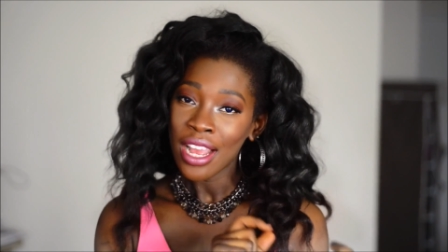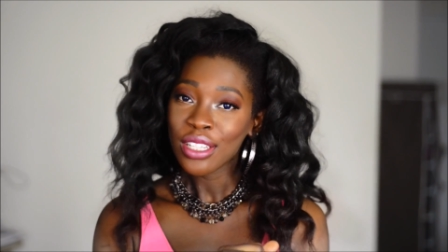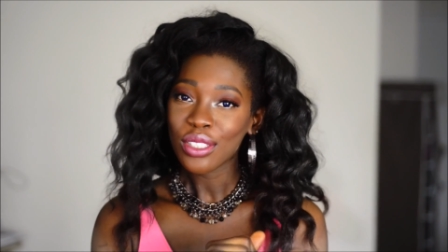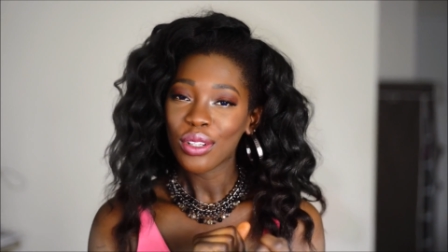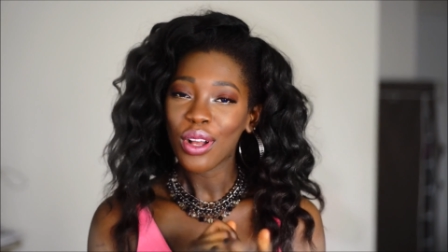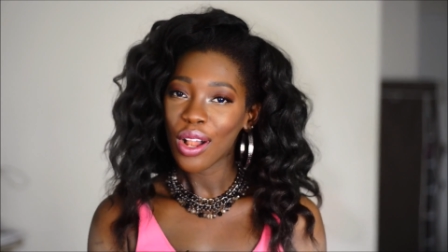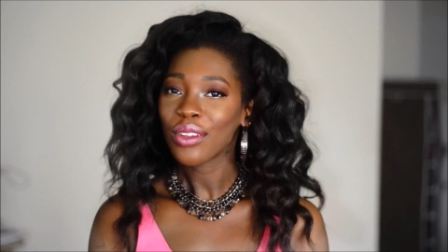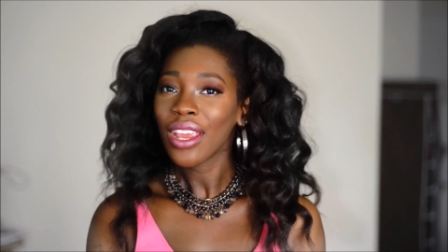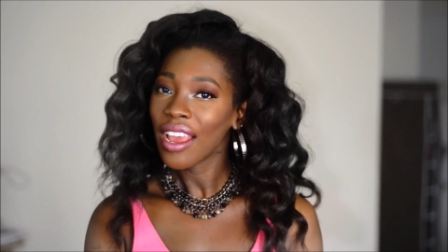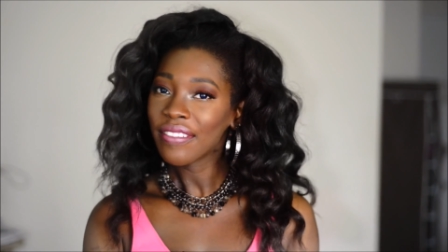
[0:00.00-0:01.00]
So all
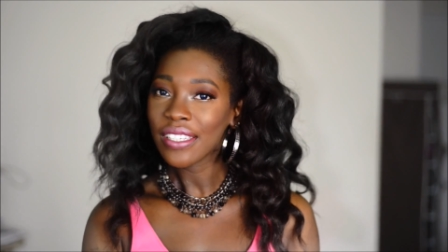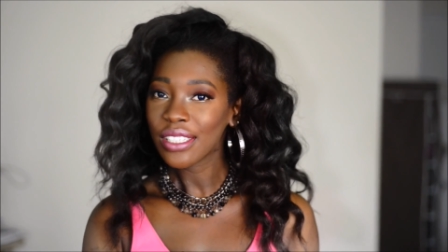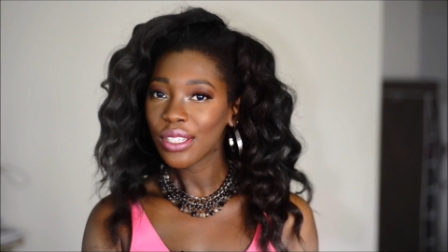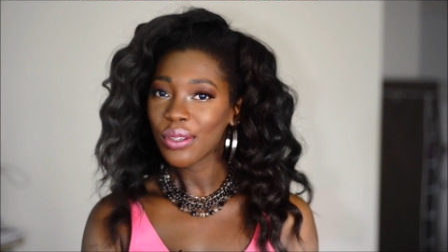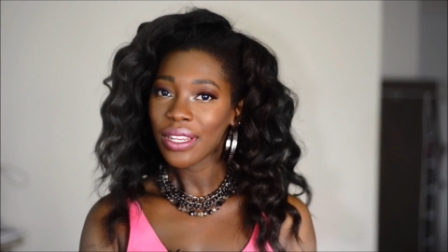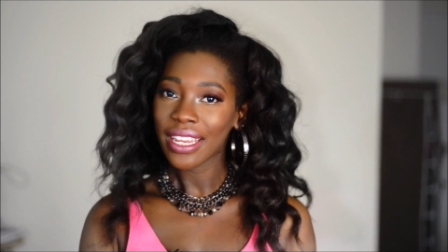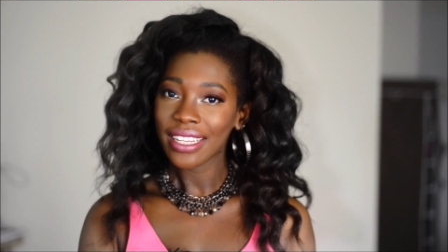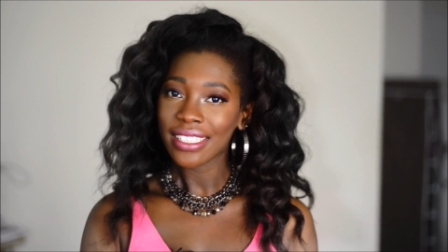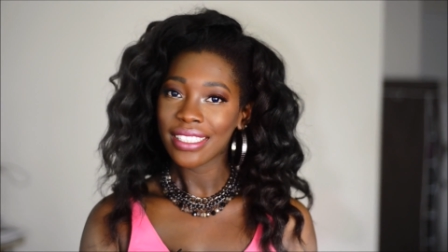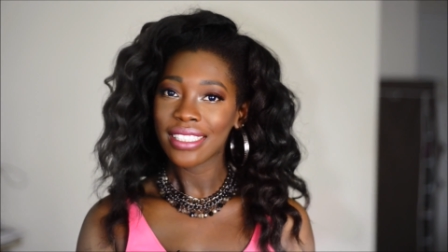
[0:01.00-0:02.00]
you have to do
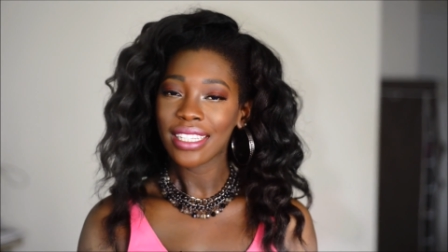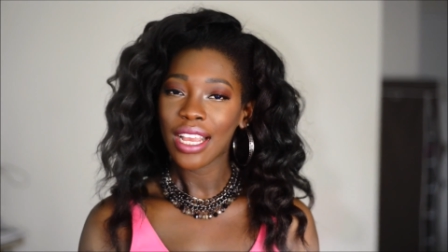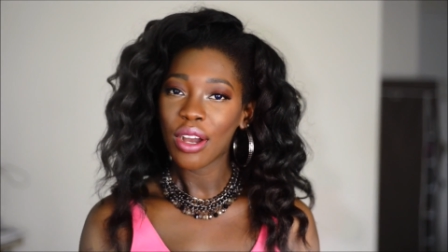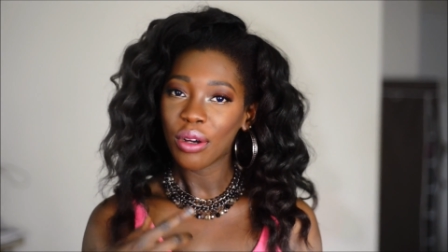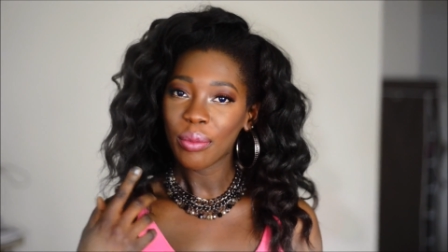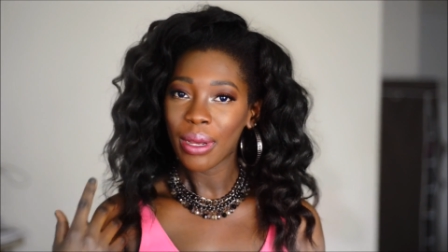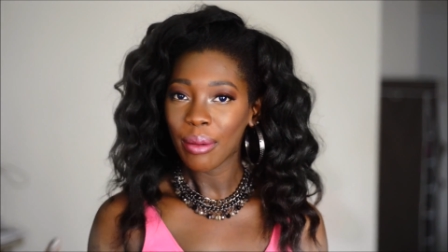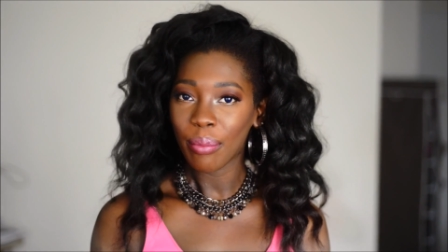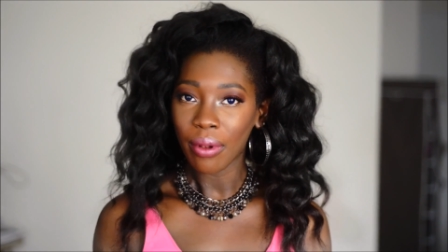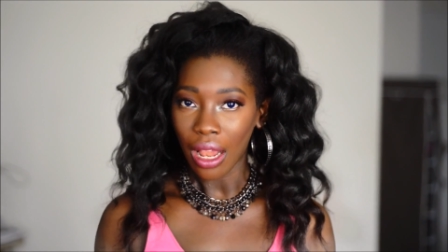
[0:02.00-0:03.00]
is go on my
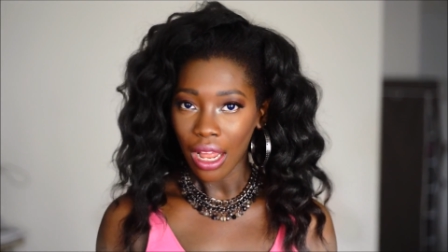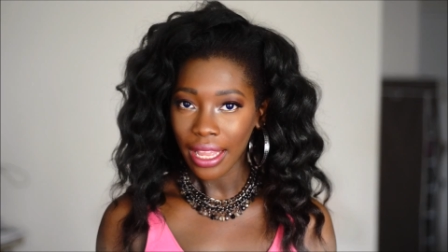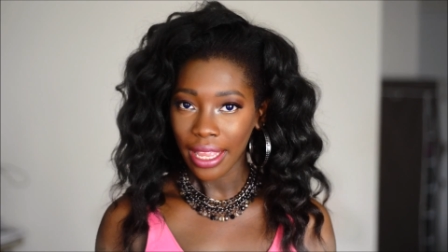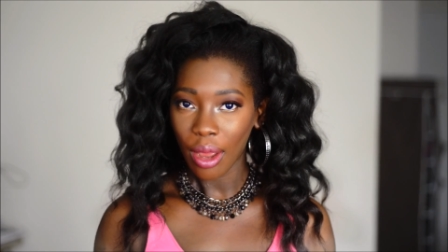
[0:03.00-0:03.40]
blog.